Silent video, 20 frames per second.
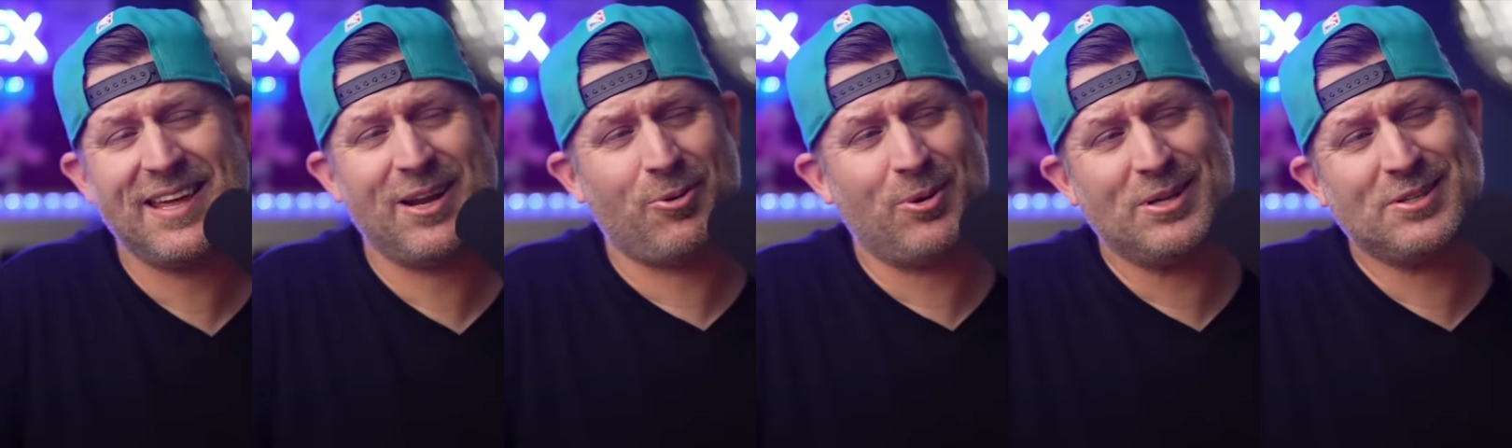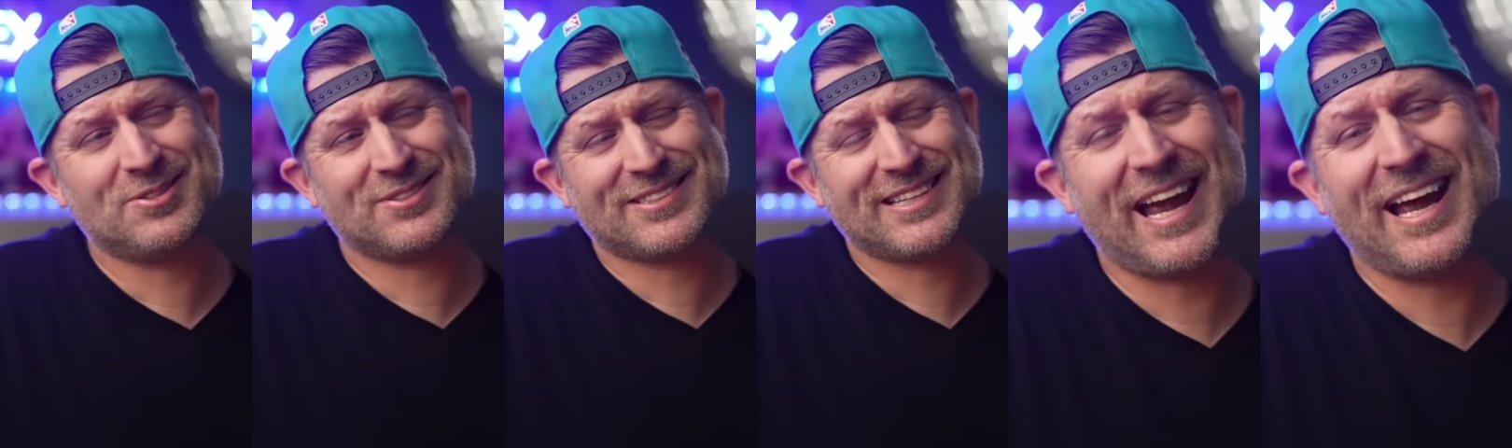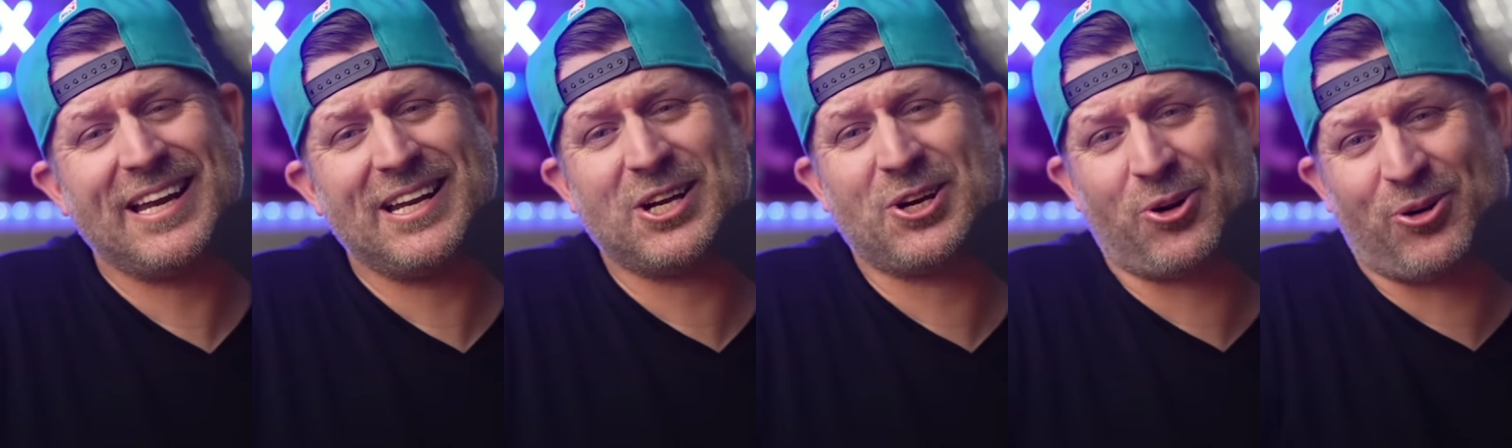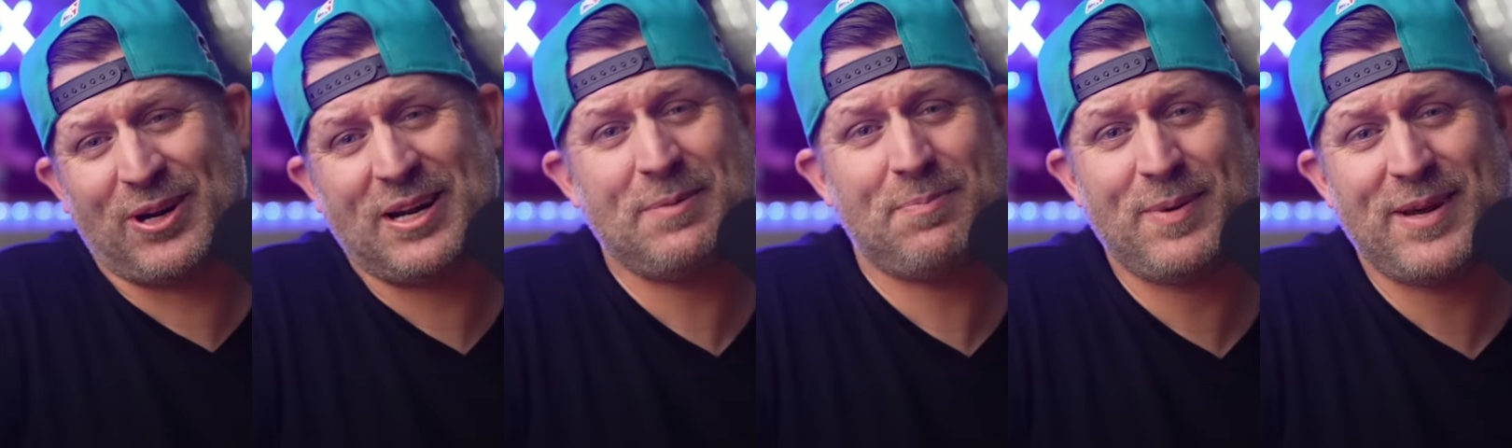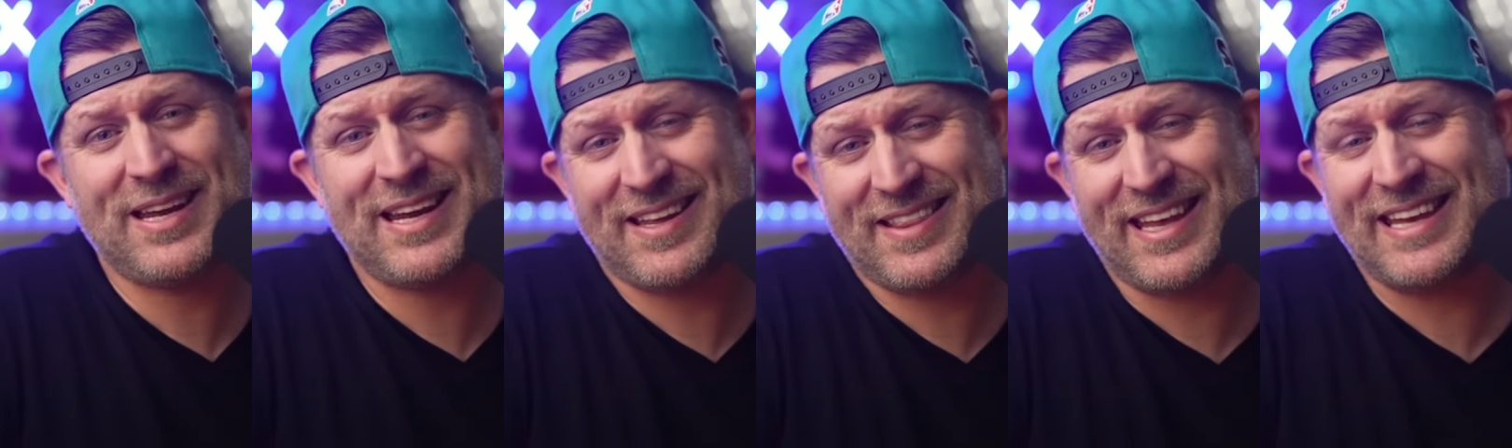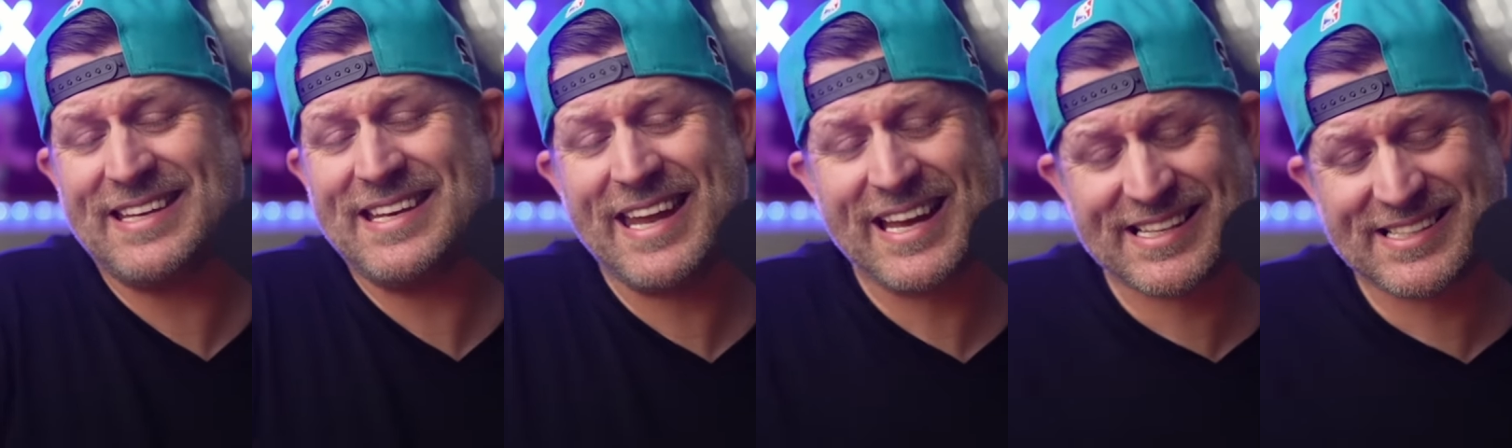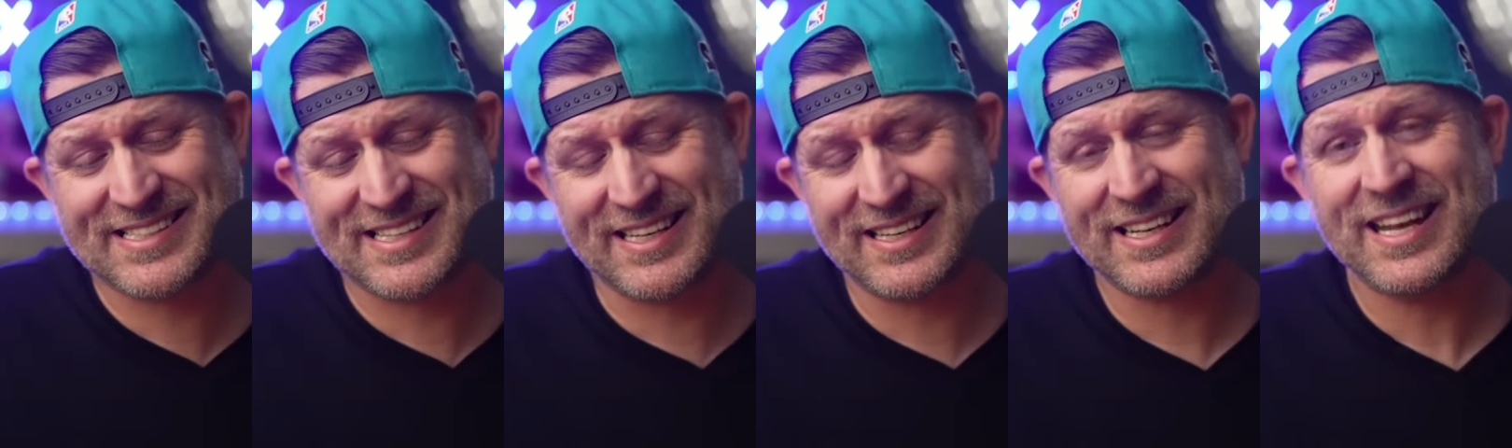that it was kind of creepy and they
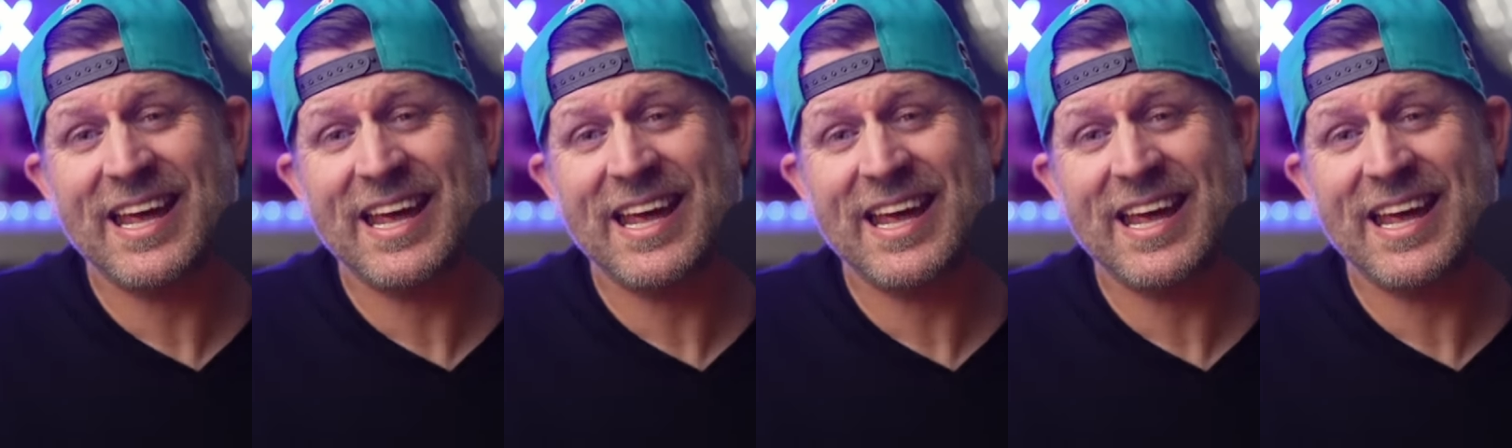nixed it